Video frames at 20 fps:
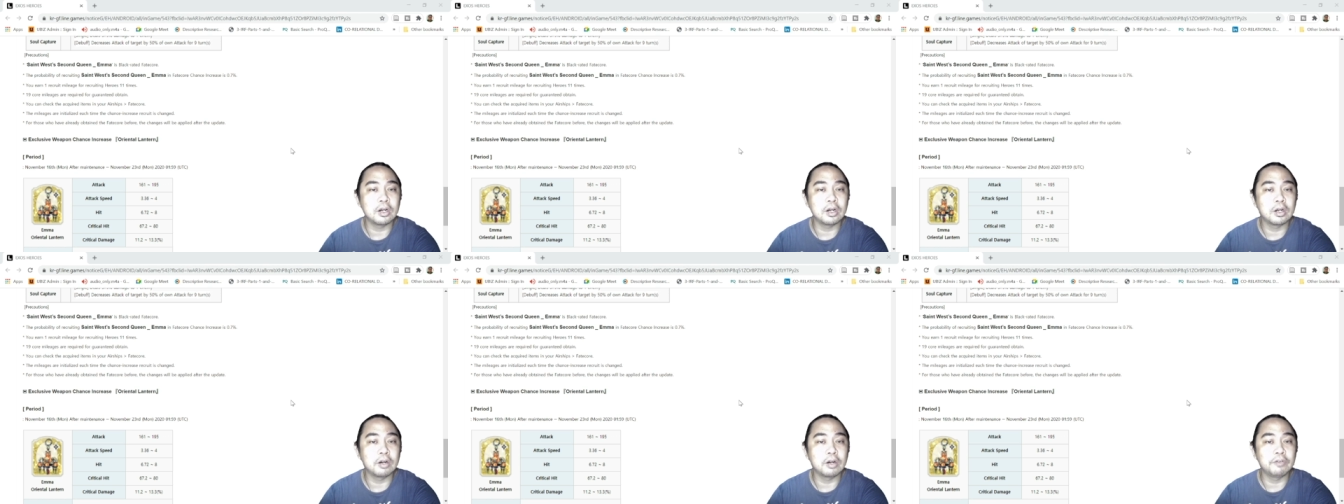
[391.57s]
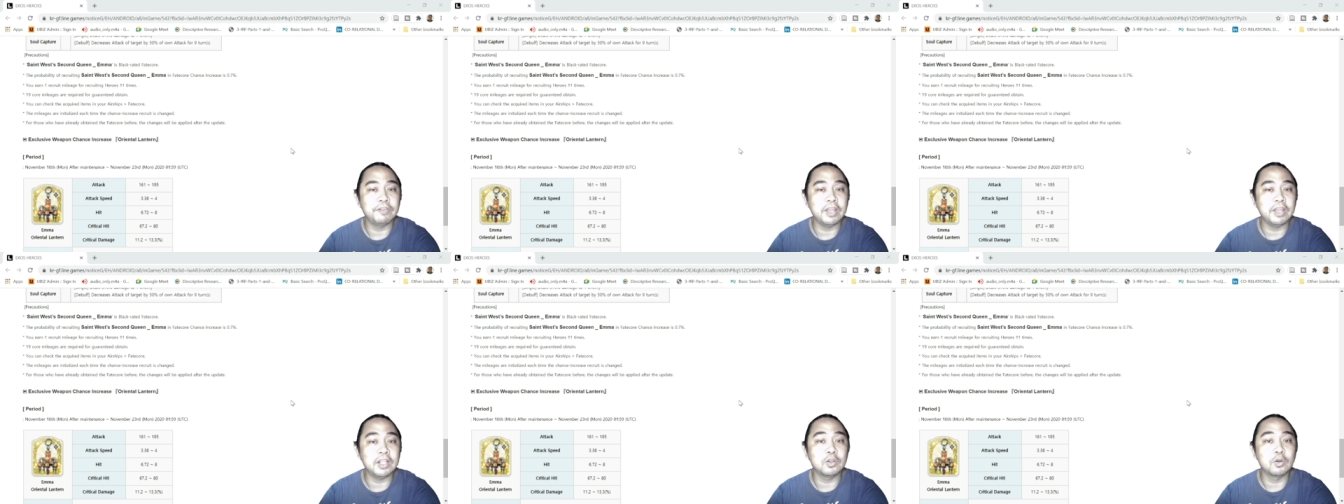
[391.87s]
her
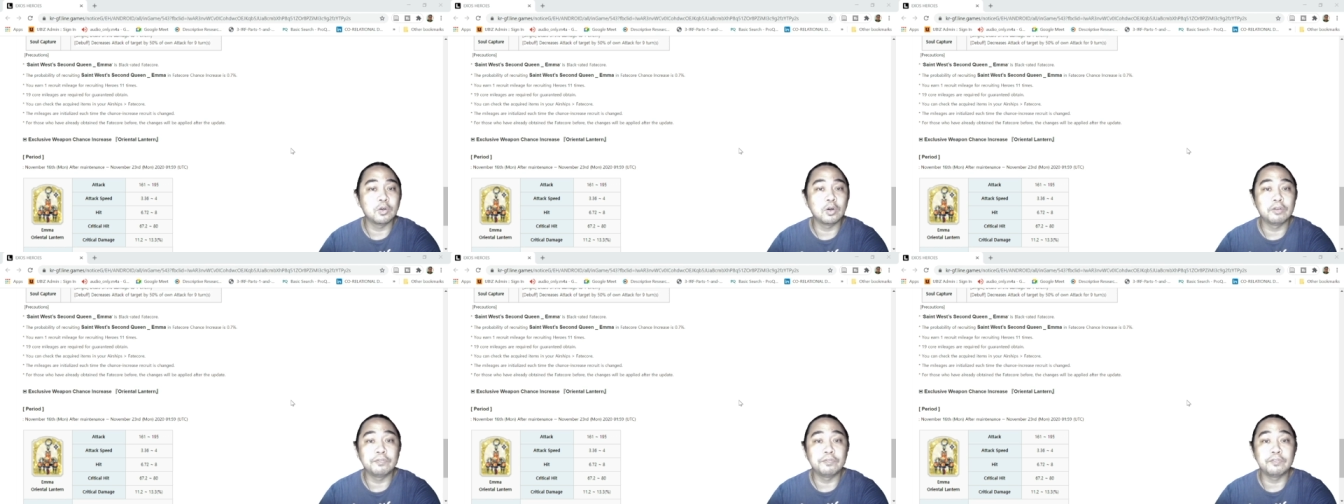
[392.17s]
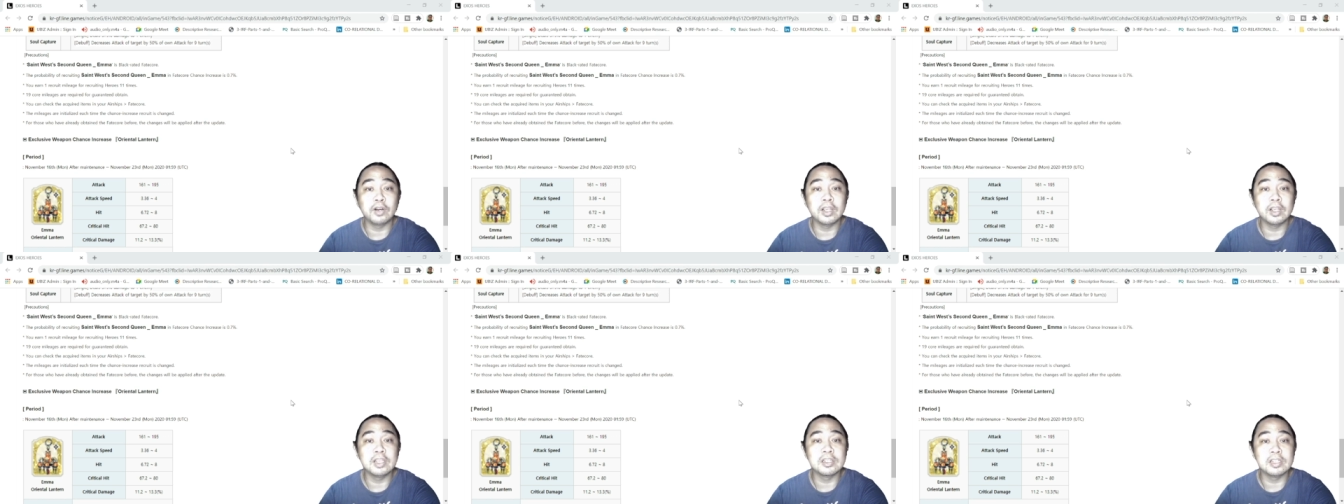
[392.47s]
Fate Core
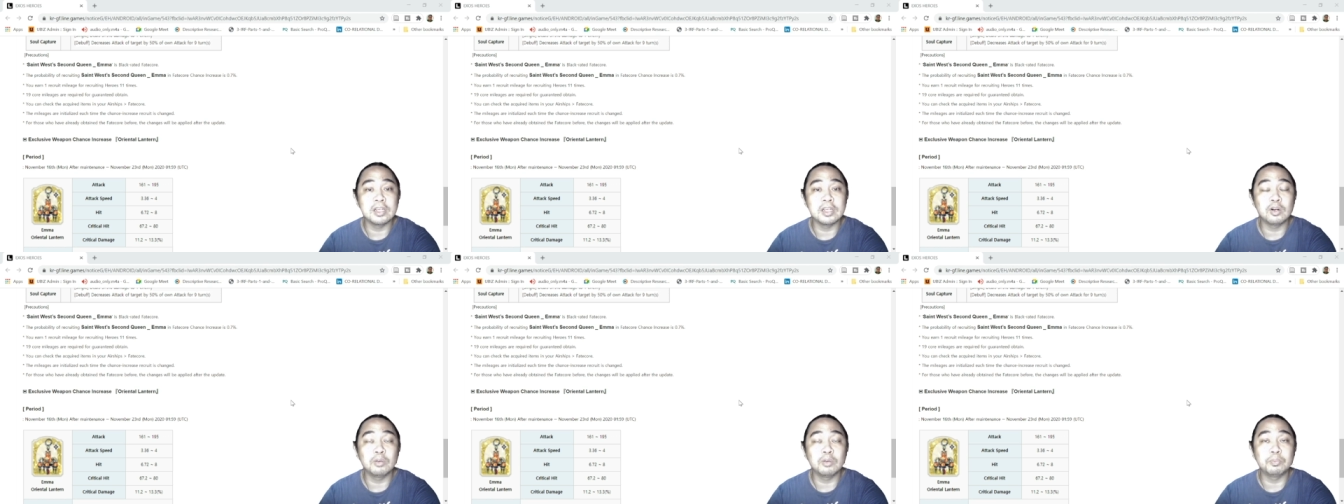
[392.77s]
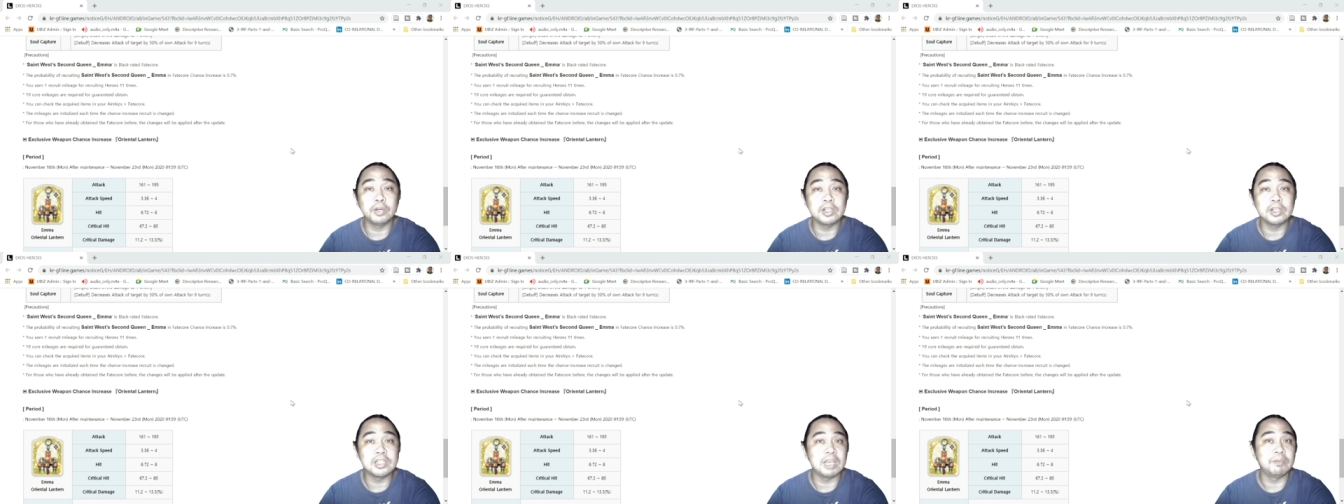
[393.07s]
for a zero
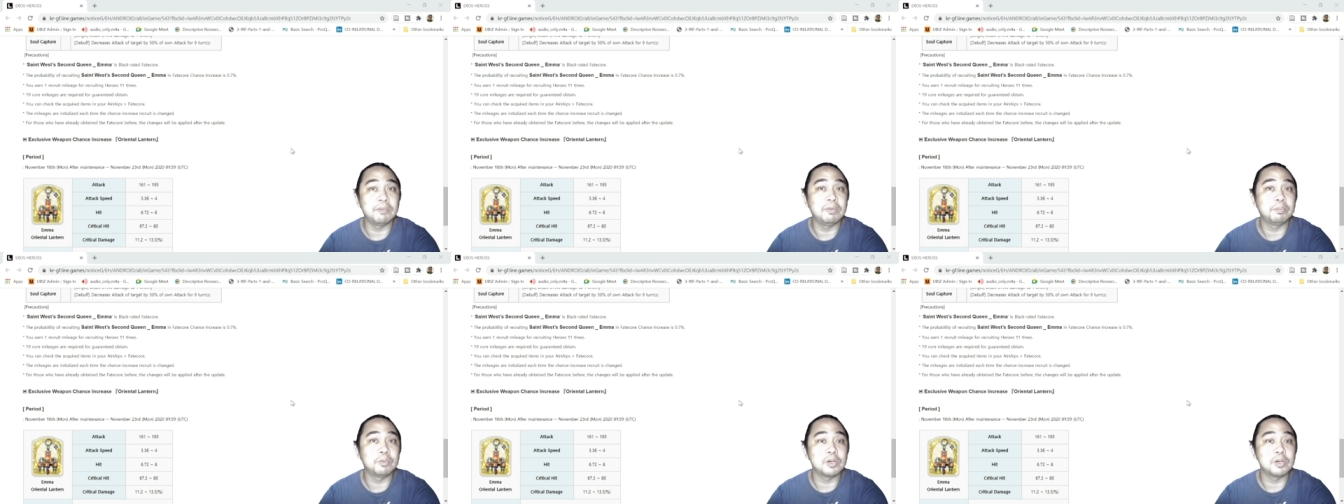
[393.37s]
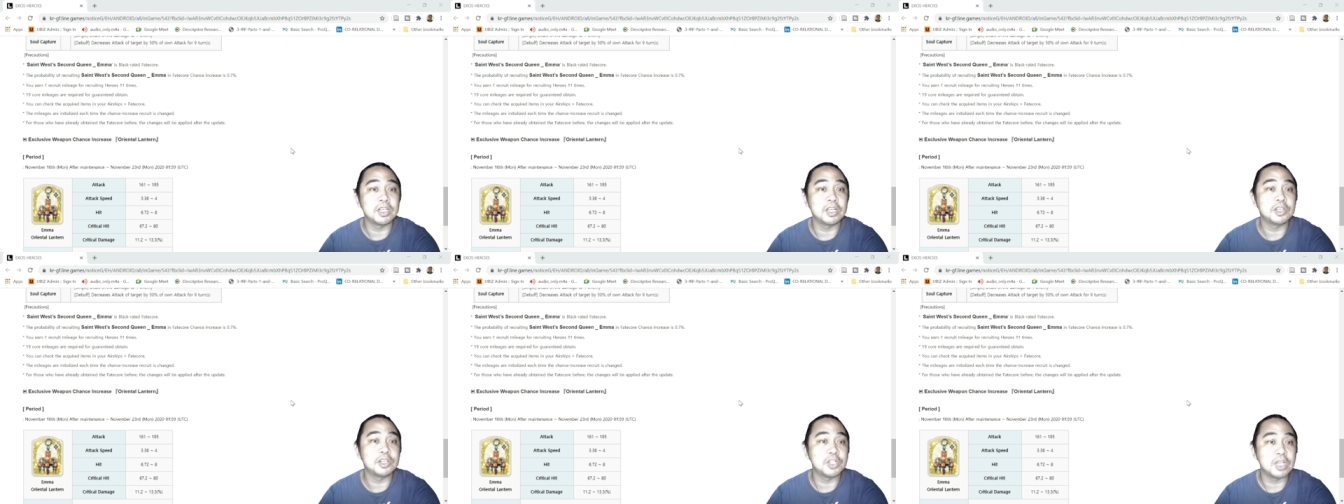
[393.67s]
point seven
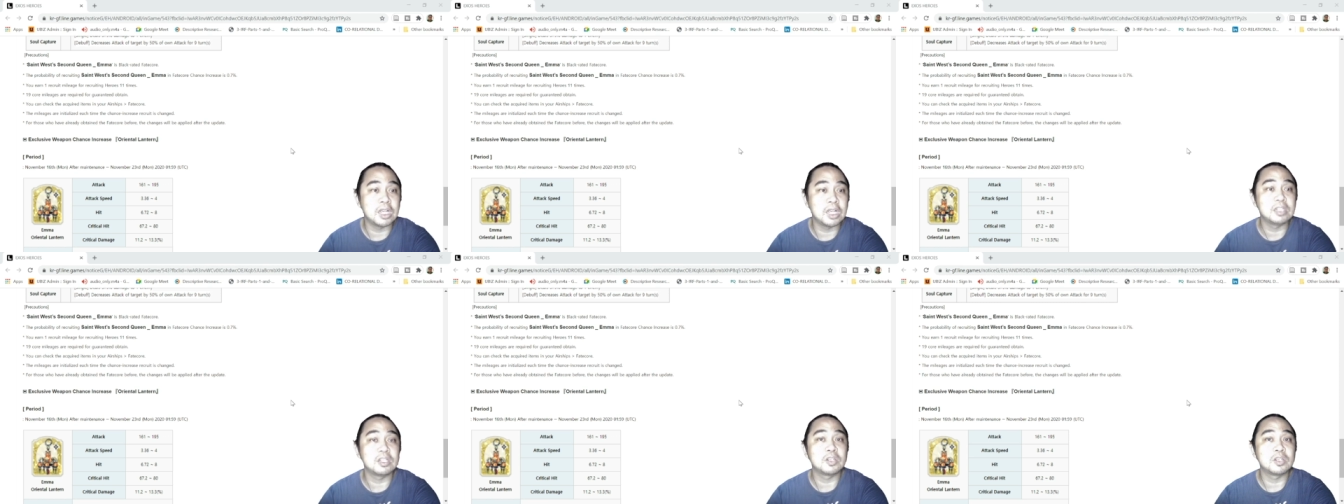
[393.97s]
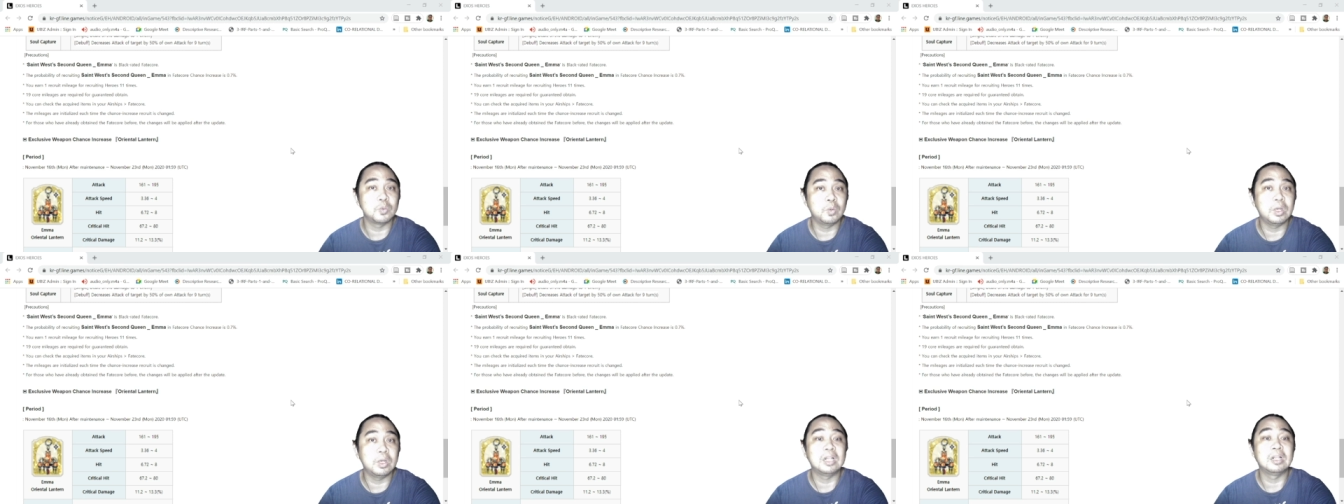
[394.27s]
percent chance
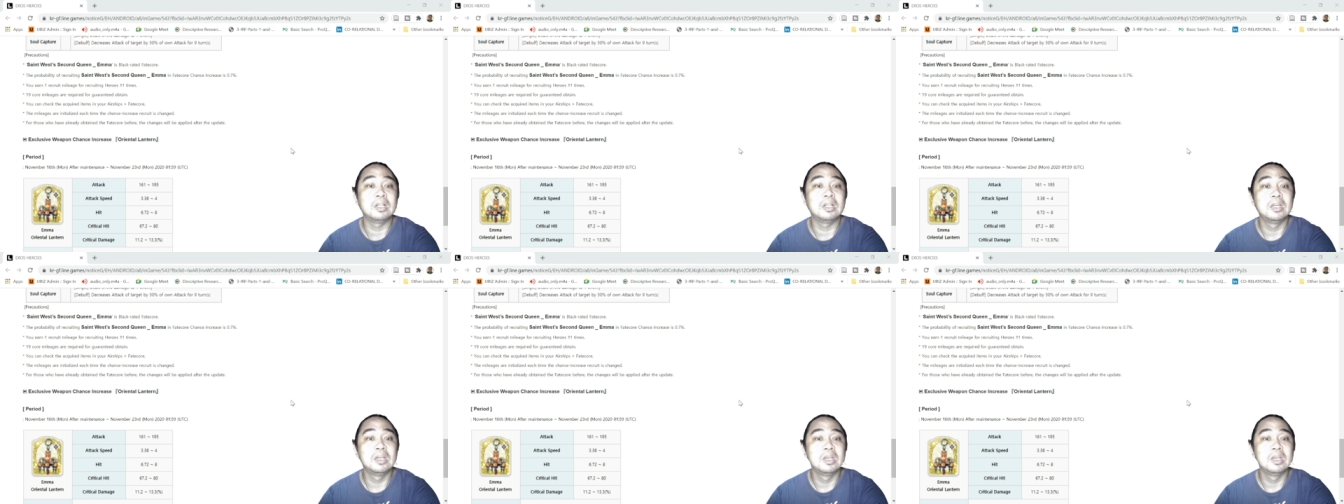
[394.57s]
as well.